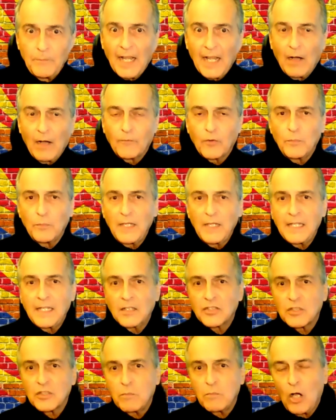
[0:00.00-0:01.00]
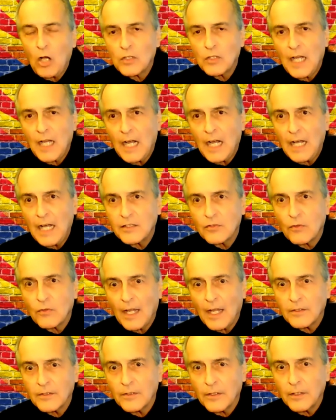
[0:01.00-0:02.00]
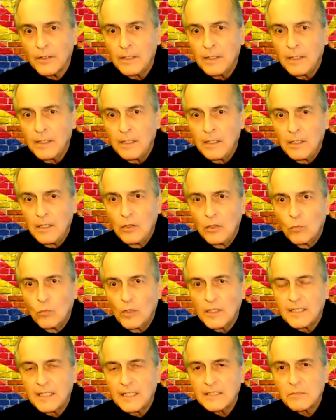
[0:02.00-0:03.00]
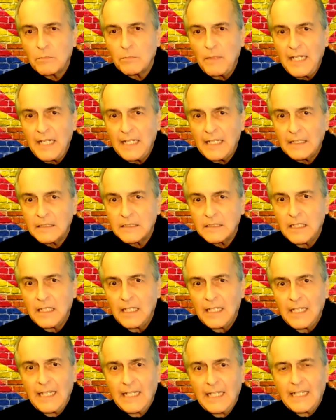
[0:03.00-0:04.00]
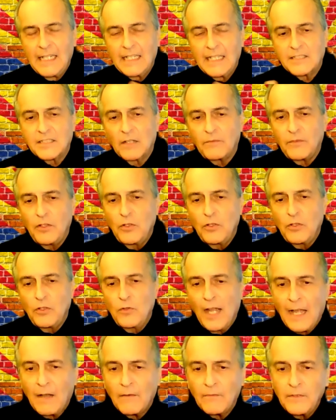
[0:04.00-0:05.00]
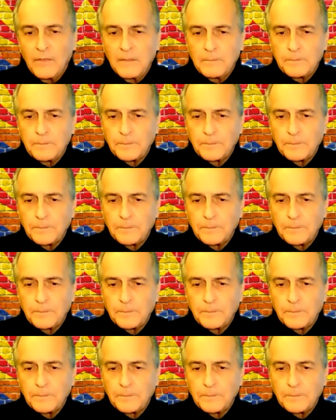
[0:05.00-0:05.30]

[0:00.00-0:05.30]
Now, for being a small contractor, what this means is if you want